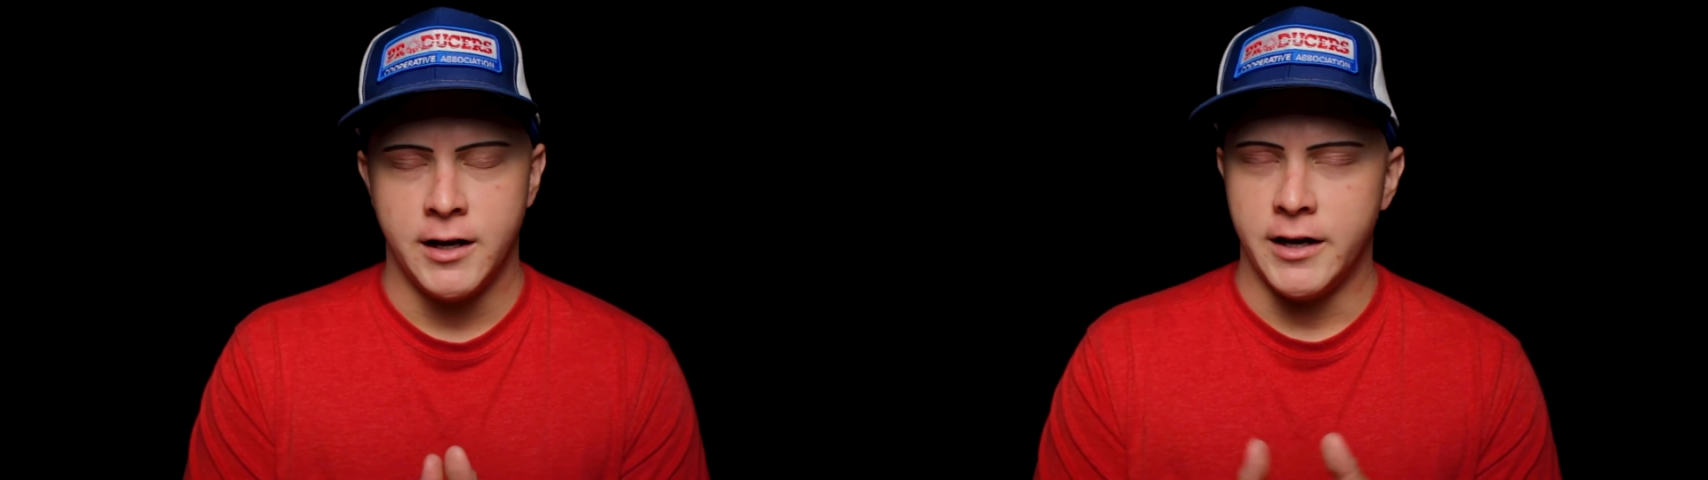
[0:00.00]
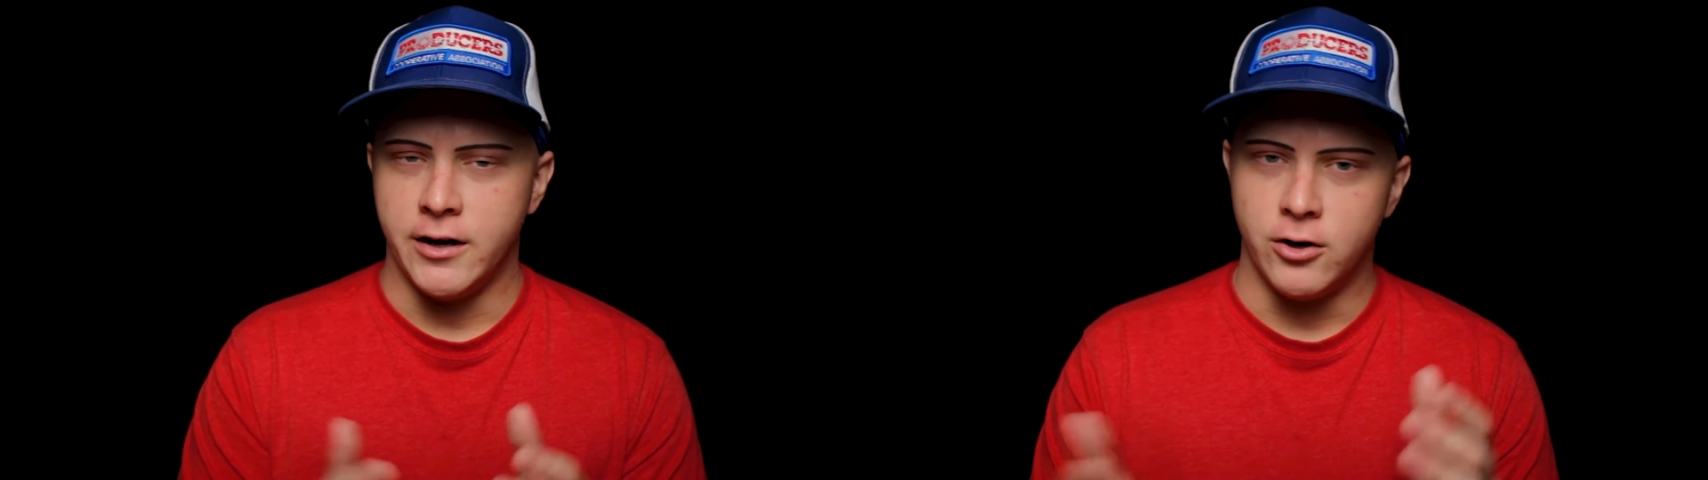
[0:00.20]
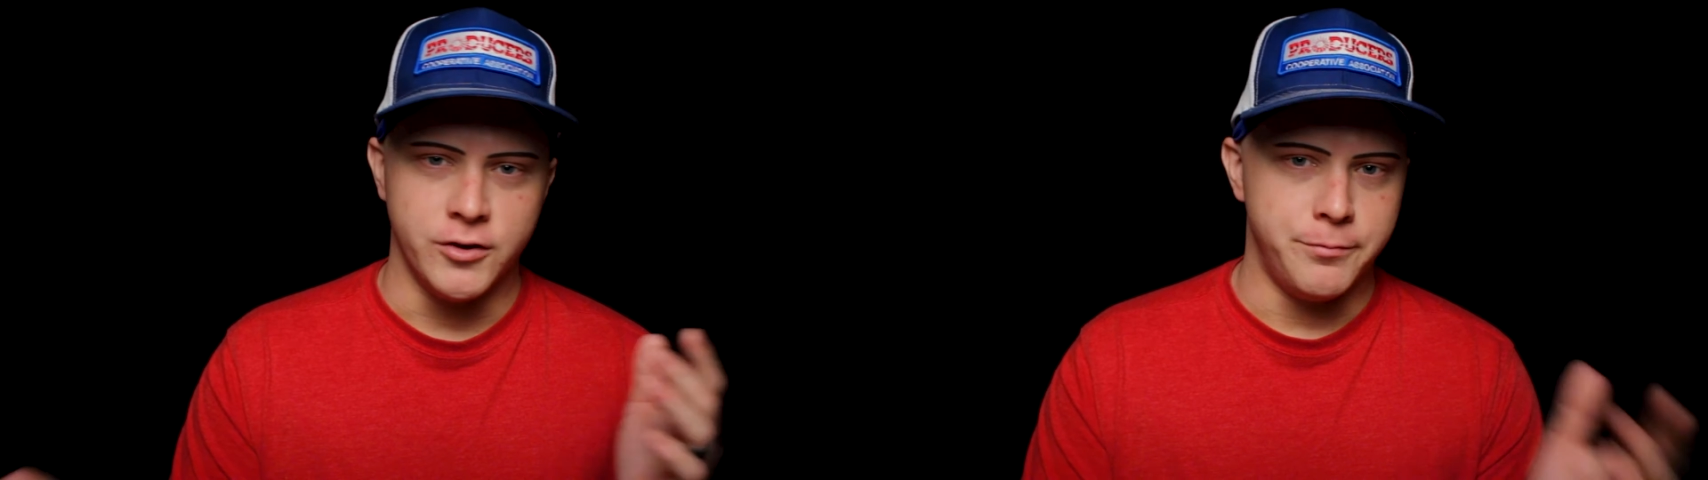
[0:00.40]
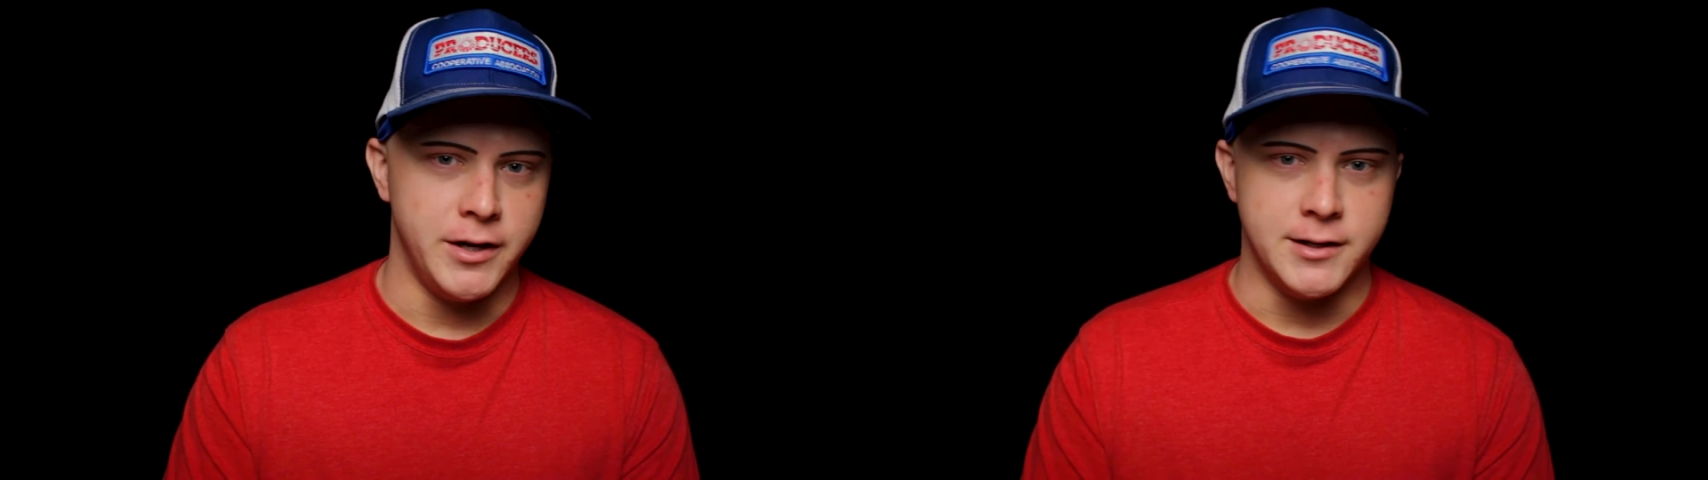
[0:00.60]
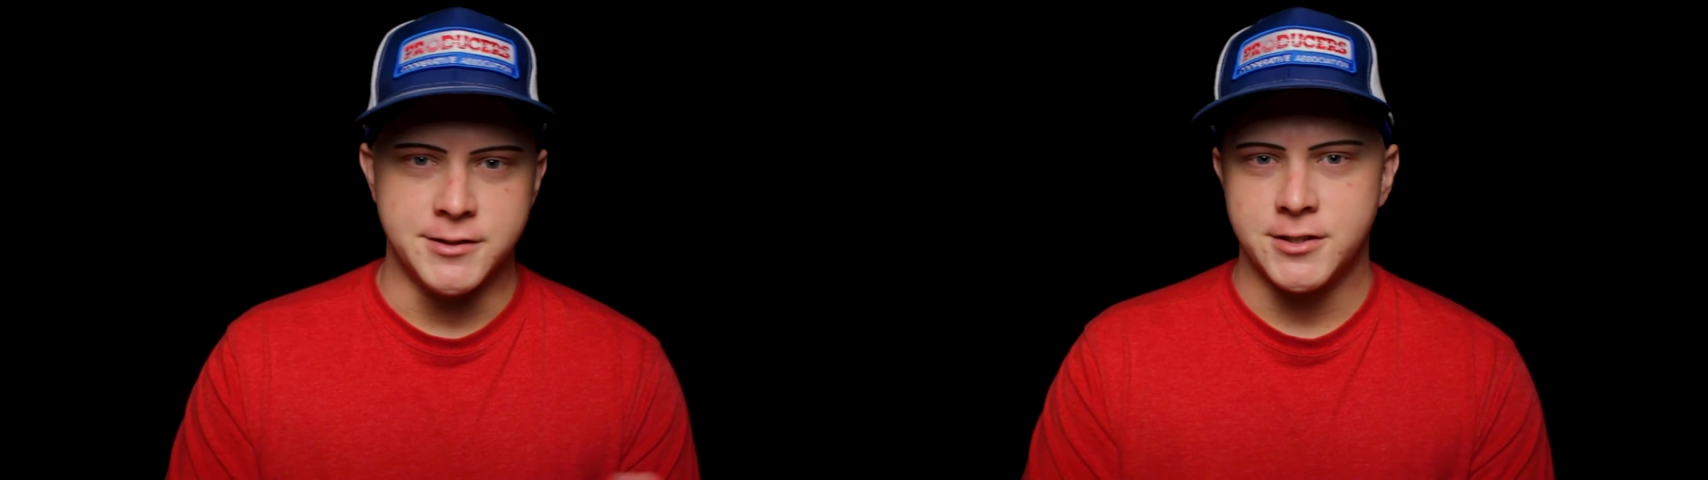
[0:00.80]
It all
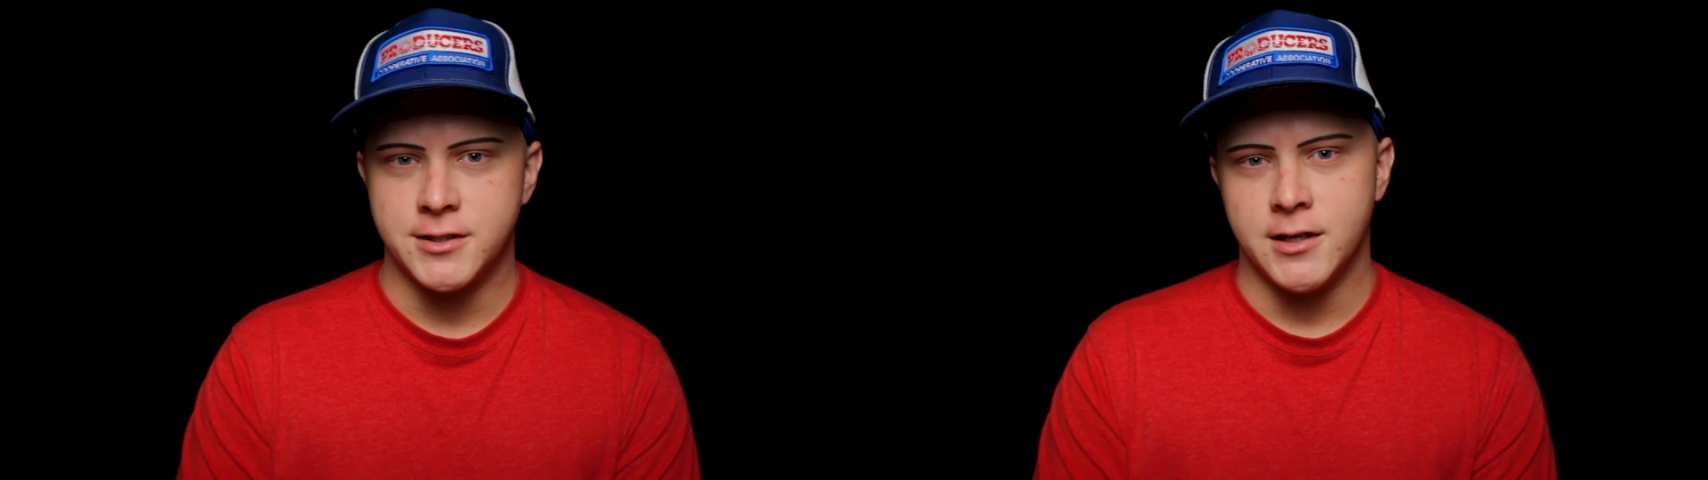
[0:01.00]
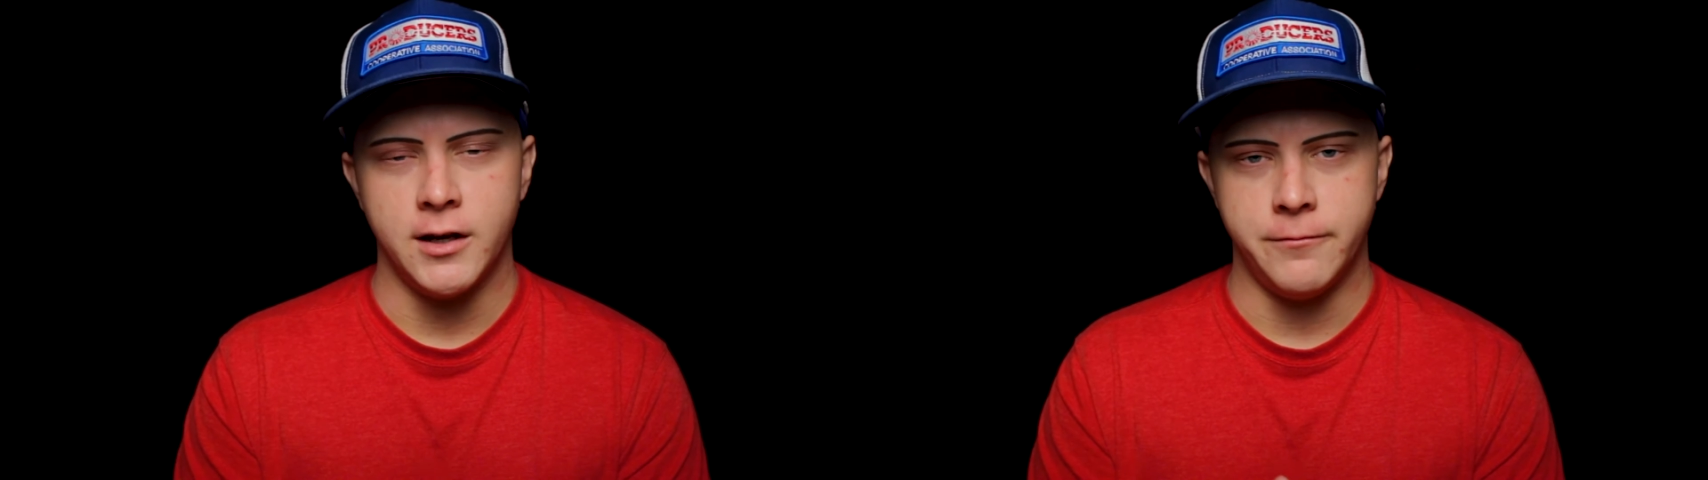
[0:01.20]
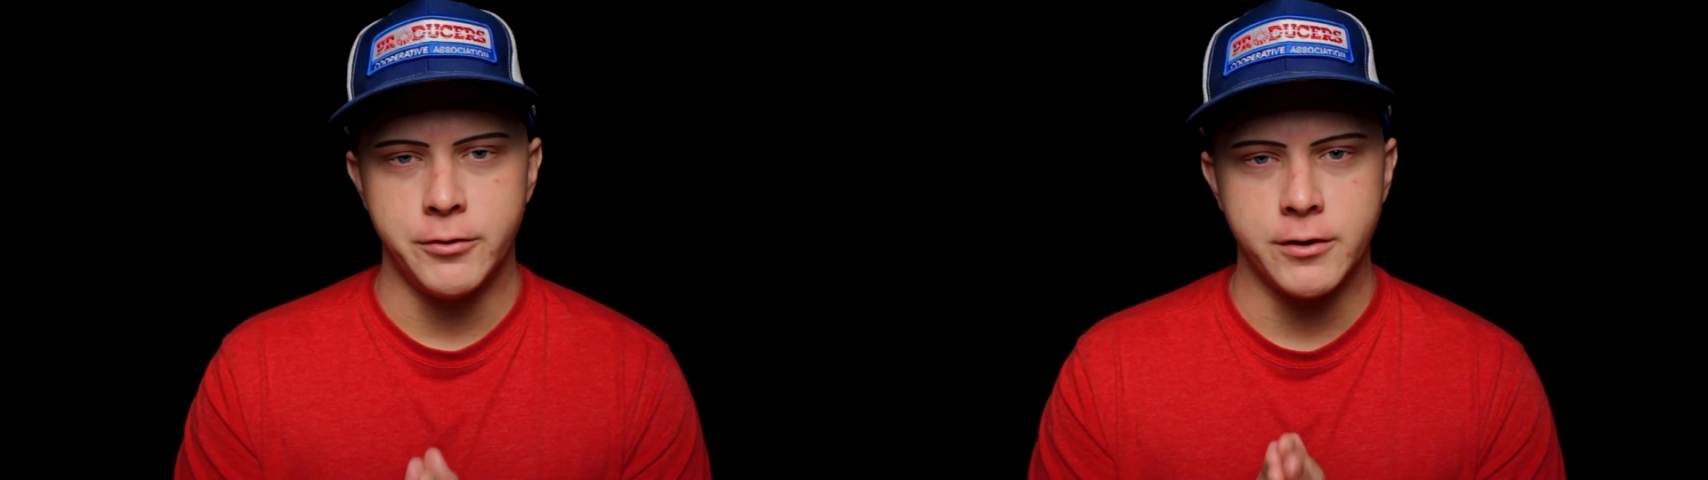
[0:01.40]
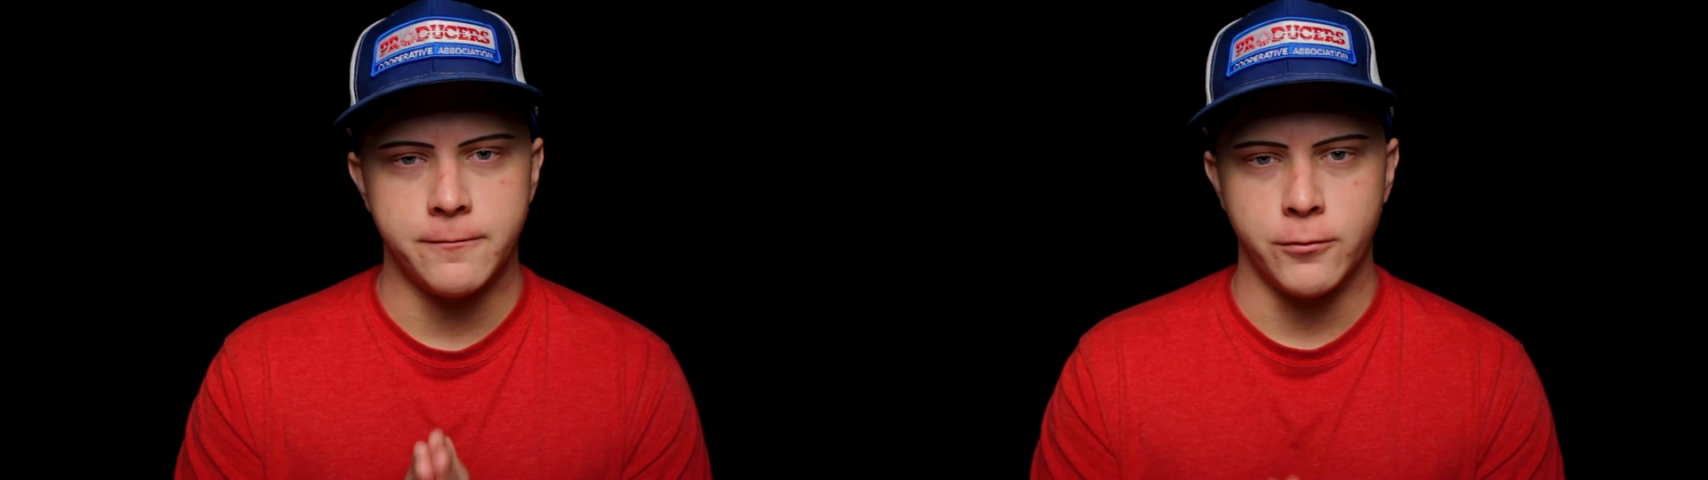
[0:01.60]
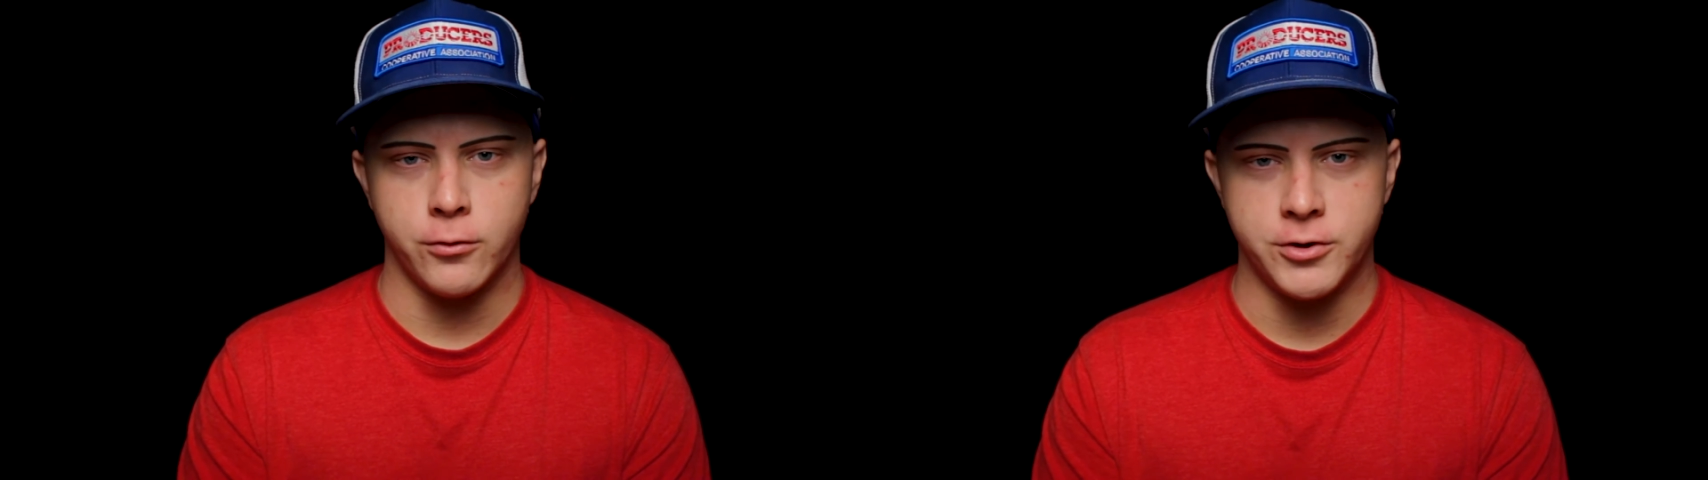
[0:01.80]
depends. If you can afford